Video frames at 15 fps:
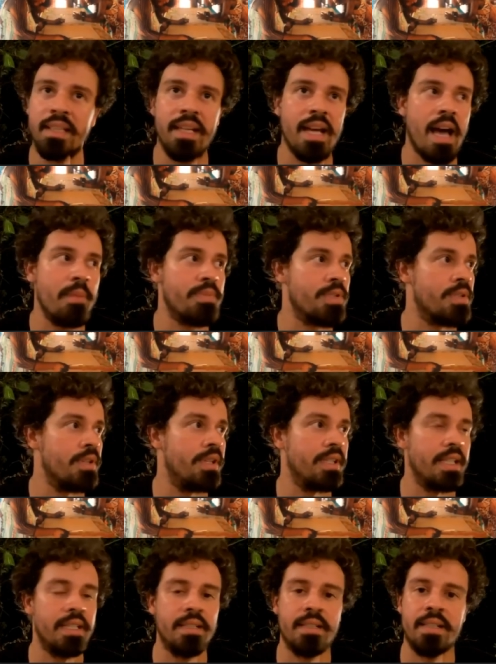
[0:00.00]

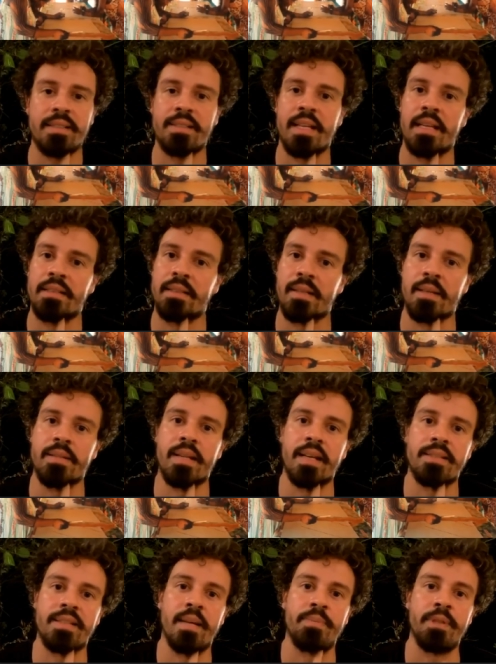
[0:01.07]
absurd and unacceptable.
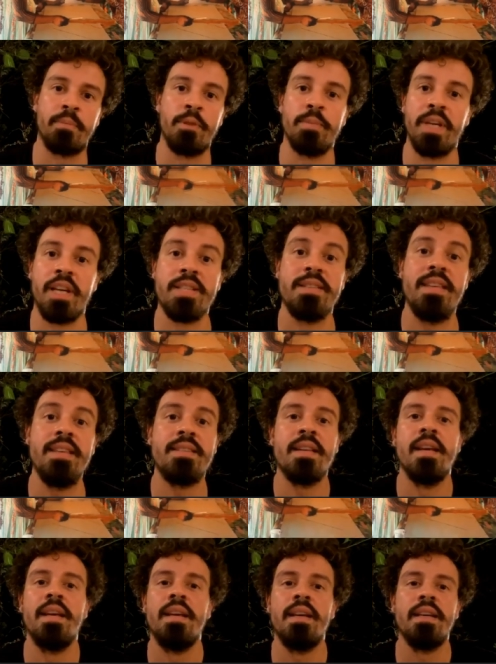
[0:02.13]
Mm-hmm. Because these
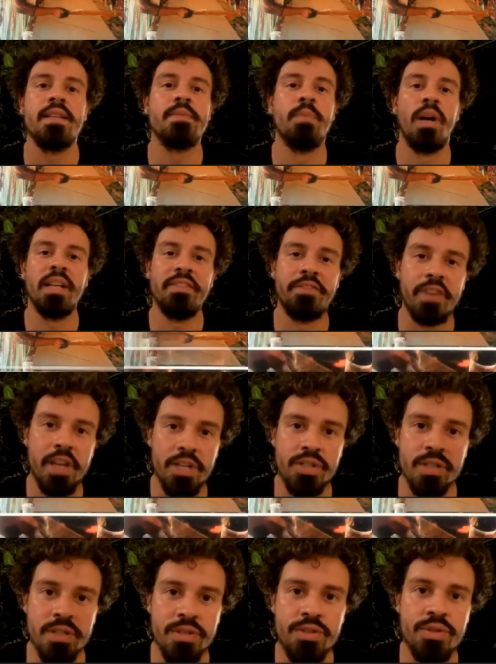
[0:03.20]
small
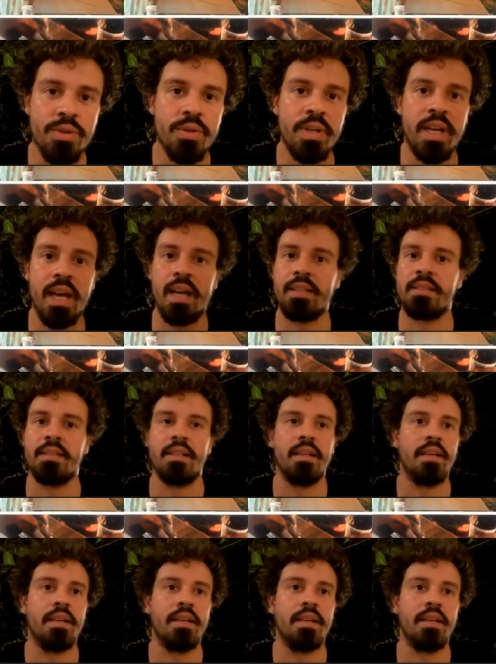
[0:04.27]
invasions to get